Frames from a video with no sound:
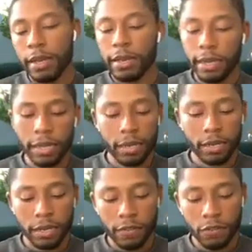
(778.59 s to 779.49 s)
Again,
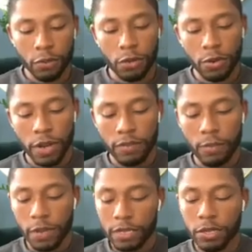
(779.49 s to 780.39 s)
if you don't have
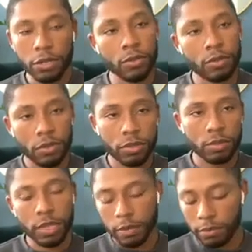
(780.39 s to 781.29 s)
the best glue, use
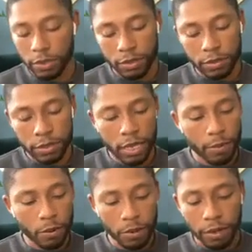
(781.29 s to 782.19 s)
some tape, just
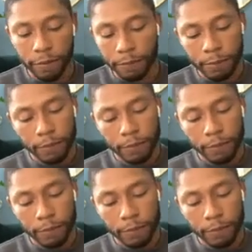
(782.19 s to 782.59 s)
tape it on there.